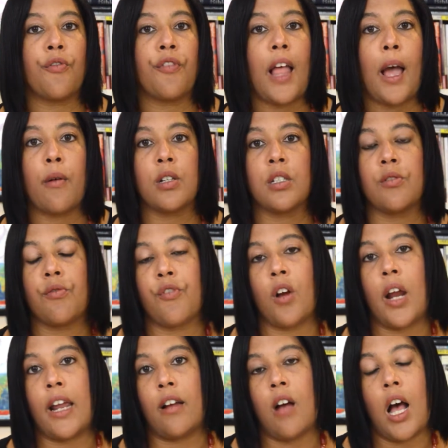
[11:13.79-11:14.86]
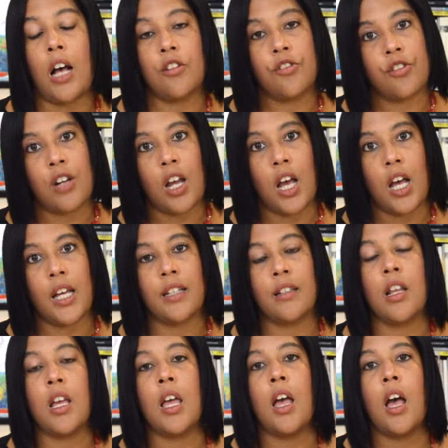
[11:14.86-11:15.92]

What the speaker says: Flowers for Algernon,